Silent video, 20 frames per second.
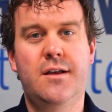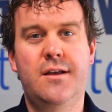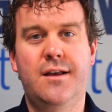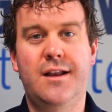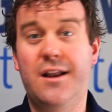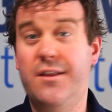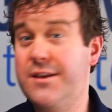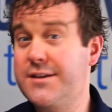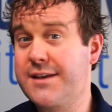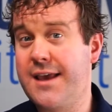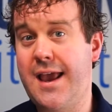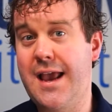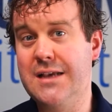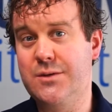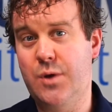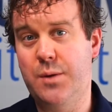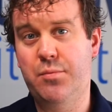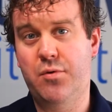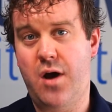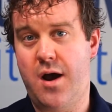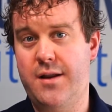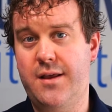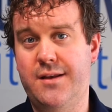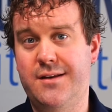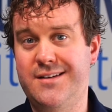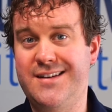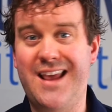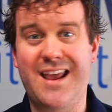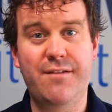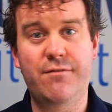and in this case we brought
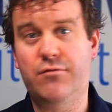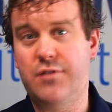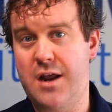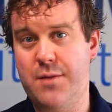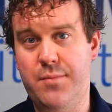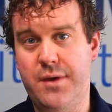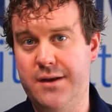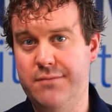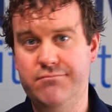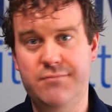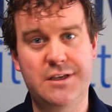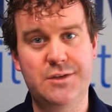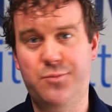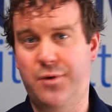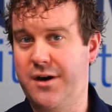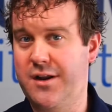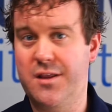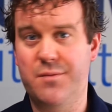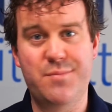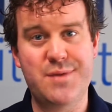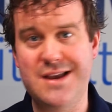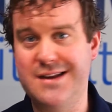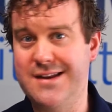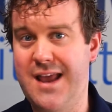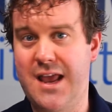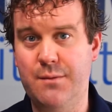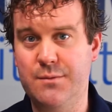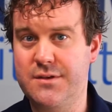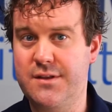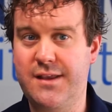in Dave Redman. He's one of the big
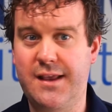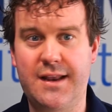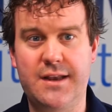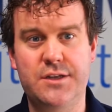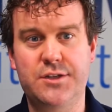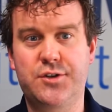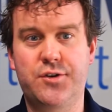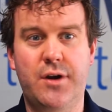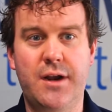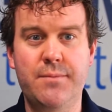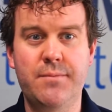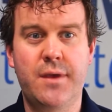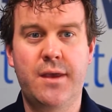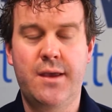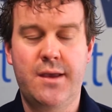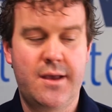names in the industry.